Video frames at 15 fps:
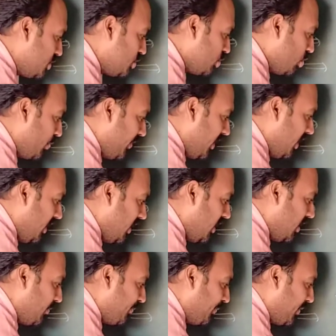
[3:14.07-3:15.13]

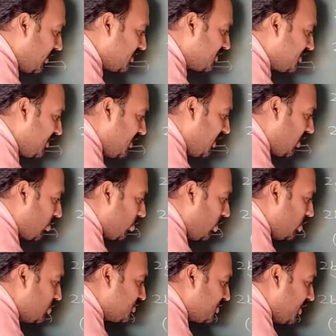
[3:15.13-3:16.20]
2b plus c
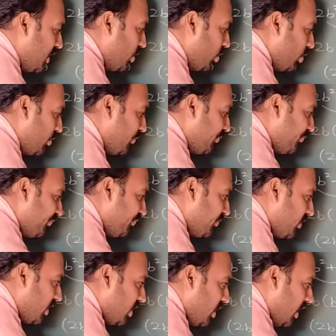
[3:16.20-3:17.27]
equal to 0
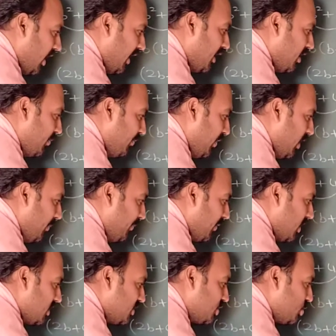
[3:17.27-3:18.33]
and b
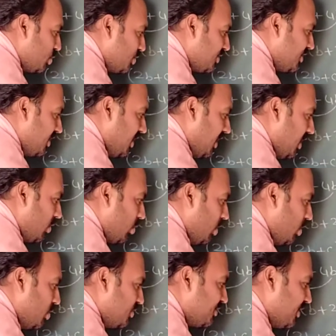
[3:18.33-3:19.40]
plus 2c equal
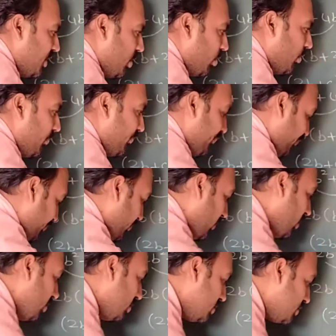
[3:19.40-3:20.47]
to 0.
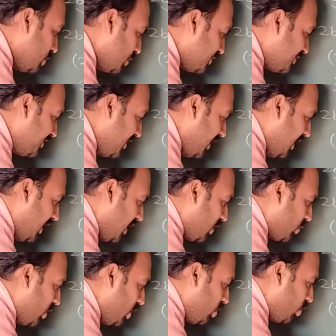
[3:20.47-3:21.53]
So c
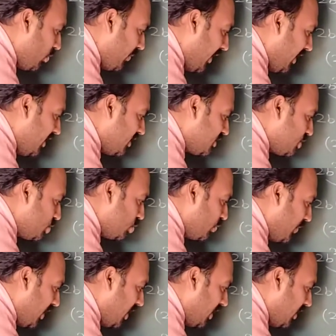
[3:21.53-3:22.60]
equal to minus
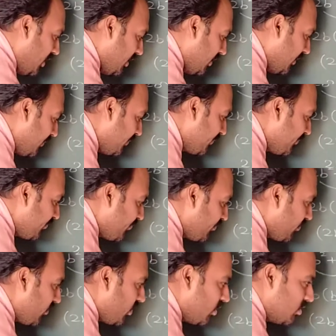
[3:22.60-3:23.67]
2b.
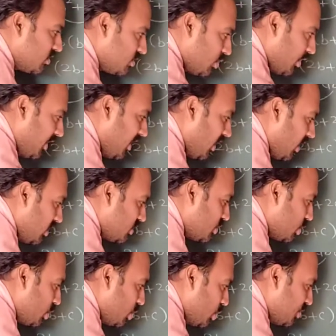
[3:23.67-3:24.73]
So here
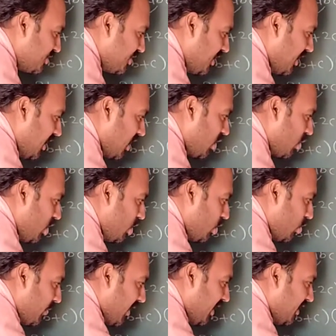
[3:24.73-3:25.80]
also 2c equal
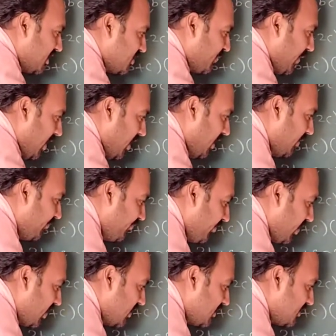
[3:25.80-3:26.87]
to minus b,
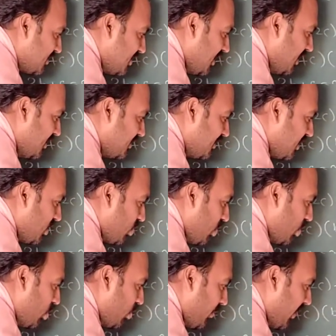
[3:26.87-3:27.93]
c is
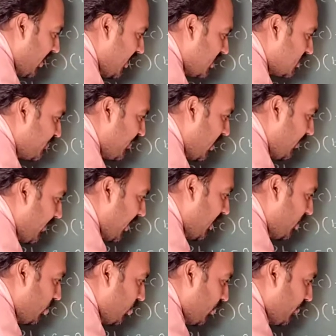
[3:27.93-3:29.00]
equal to minus b by
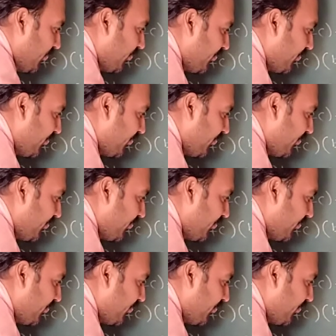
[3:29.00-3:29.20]
2.